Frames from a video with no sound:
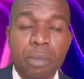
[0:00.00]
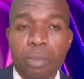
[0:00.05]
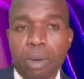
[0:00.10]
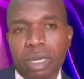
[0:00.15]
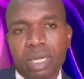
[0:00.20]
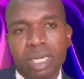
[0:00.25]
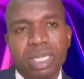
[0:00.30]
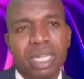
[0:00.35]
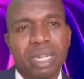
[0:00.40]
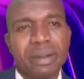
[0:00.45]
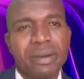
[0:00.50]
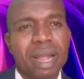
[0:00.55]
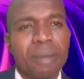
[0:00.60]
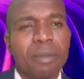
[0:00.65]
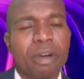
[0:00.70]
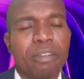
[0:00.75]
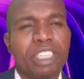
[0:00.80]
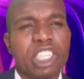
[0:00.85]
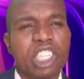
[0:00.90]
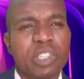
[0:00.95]
But in the
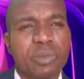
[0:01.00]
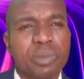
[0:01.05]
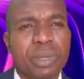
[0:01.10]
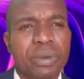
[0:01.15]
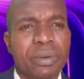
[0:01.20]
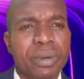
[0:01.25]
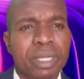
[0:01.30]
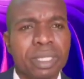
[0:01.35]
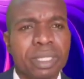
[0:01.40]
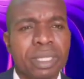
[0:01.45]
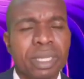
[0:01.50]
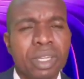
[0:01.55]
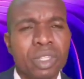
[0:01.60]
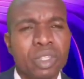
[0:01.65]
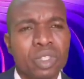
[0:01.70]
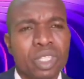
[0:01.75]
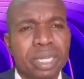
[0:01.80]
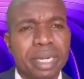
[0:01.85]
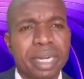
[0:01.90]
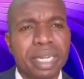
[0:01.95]
realm of the spirit,
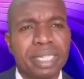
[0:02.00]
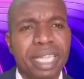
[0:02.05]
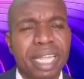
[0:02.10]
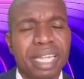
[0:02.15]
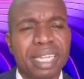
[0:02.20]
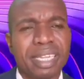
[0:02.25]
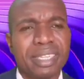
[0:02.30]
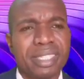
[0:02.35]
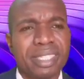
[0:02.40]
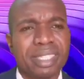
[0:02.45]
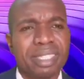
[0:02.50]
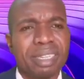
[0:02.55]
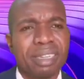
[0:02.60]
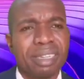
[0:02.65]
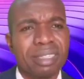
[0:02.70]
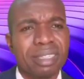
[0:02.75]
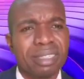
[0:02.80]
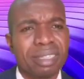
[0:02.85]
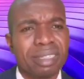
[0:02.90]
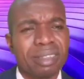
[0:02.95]
three
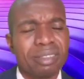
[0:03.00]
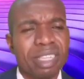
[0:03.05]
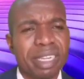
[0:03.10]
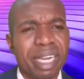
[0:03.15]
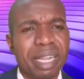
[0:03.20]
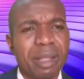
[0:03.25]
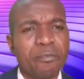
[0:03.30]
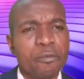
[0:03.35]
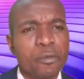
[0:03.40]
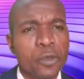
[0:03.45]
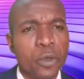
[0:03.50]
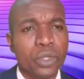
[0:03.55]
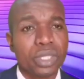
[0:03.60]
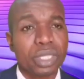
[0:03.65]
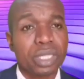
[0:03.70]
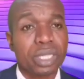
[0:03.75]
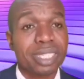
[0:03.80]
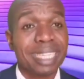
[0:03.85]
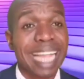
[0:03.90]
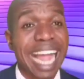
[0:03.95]

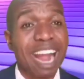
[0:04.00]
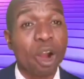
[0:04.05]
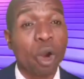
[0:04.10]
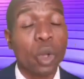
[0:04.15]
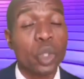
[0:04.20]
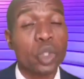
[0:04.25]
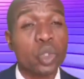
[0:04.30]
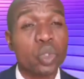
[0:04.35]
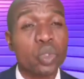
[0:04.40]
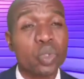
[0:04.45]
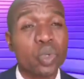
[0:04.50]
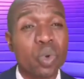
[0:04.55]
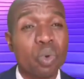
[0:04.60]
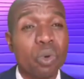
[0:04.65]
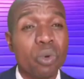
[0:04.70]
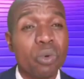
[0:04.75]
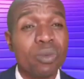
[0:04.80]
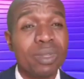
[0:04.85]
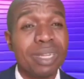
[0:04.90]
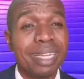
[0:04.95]
forces that
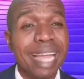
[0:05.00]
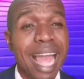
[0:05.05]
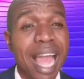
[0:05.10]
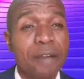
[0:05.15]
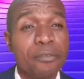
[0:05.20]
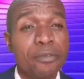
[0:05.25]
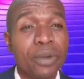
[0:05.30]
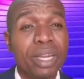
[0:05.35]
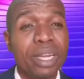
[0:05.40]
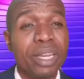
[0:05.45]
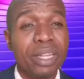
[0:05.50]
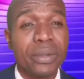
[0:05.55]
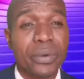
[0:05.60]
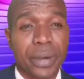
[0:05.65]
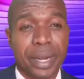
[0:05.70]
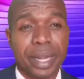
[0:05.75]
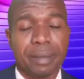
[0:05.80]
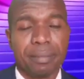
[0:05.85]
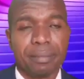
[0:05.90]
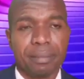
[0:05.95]
control heavenly
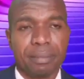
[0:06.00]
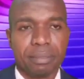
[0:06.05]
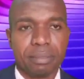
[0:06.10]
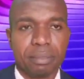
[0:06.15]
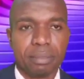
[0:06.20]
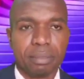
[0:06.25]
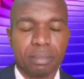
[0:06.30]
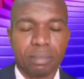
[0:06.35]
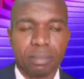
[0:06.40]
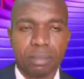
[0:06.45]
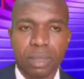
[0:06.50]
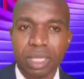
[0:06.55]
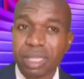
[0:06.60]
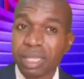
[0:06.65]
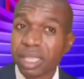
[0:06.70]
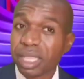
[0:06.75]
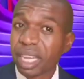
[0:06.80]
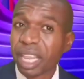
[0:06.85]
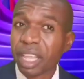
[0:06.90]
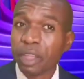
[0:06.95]
realm.
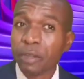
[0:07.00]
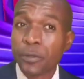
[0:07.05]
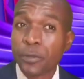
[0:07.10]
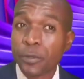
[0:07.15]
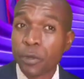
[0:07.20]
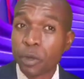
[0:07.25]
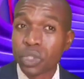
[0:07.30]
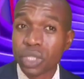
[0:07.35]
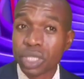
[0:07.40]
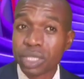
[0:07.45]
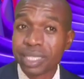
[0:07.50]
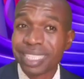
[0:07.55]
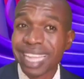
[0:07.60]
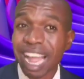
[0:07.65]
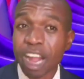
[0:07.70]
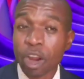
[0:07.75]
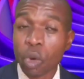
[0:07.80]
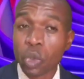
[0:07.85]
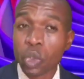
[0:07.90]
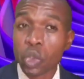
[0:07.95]

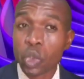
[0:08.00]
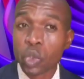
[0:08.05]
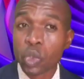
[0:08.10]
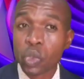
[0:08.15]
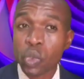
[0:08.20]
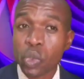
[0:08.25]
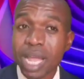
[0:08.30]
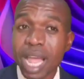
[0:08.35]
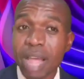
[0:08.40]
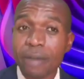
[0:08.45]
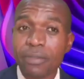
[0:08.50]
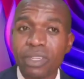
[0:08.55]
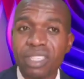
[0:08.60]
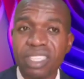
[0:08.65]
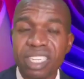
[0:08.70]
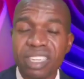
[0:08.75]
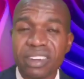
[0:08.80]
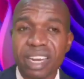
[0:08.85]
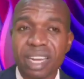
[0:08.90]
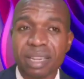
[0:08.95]

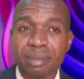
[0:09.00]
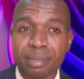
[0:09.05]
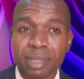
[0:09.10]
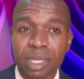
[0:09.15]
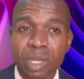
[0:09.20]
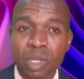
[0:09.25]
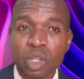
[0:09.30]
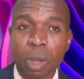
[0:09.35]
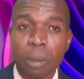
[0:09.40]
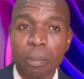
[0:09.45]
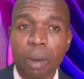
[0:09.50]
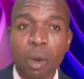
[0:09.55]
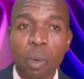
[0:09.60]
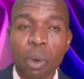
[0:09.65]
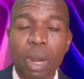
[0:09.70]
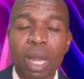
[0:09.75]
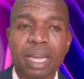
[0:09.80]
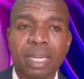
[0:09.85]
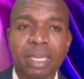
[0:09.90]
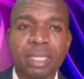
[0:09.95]
Number
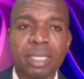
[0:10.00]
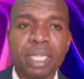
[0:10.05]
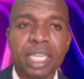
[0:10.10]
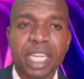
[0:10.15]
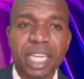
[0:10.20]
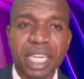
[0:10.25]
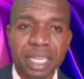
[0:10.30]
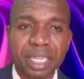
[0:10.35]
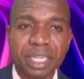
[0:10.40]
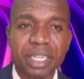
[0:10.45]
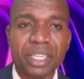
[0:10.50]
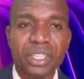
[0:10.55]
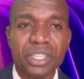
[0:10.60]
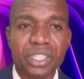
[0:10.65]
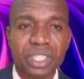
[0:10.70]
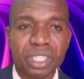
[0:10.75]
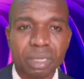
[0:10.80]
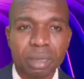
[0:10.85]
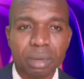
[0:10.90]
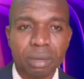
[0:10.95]
one
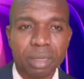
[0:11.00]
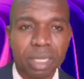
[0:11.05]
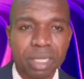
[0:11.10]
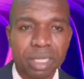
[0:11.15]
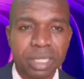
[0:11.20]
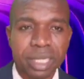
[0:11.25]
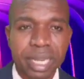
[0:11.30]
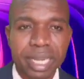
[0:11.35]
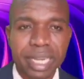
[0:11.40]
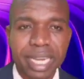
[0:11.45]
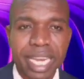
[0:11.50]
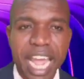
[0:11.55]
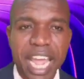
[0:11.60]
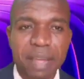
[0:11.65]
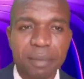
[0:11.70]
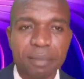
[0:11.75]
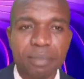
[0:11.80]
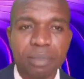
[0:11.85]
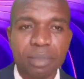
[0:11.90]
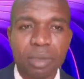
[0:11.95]
is the
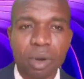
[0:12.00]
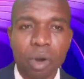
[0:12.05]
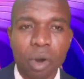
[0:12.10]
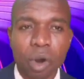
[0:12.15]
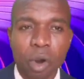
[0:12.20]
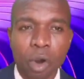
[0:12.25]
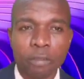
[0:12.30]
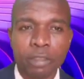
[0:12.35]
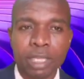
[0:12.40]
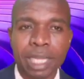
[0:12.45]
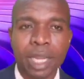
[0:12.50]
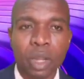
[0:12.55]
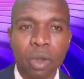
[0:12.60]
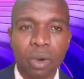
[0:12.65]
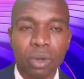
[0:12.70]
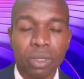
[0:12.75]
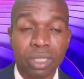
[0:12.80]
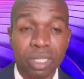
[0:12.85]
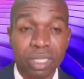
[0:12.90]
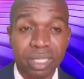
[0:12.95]
name of the
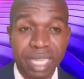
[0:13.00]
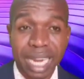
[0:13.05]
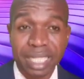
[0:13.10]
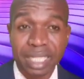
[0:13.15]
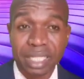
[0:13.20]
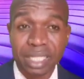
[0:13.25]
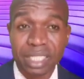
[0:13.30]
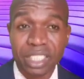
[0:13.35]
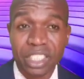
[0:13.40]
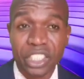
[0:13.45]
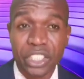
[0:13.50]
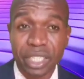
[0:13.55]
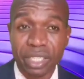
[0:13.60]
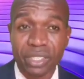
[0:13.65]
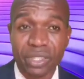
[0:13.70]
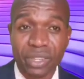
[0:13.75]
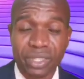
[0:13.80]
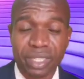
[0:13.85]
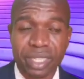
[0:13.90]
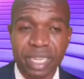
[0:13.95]
Lord. That is
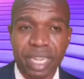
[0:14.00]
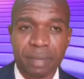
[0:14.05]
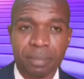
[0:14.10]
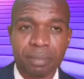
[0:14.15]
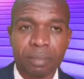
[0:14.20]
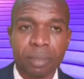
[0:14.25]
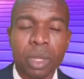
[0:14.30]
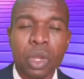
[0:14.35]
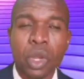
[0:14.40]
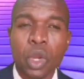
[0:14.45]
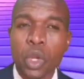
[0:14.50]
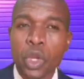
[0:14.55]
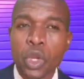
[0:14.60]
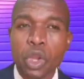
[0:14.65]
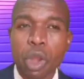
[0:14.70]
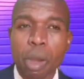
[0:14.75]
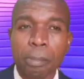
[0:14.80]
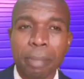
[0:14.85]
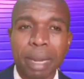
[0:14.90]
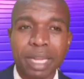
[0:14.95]
Jesus' name.
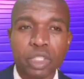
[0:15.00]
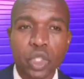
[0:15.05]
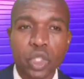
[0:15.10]
Number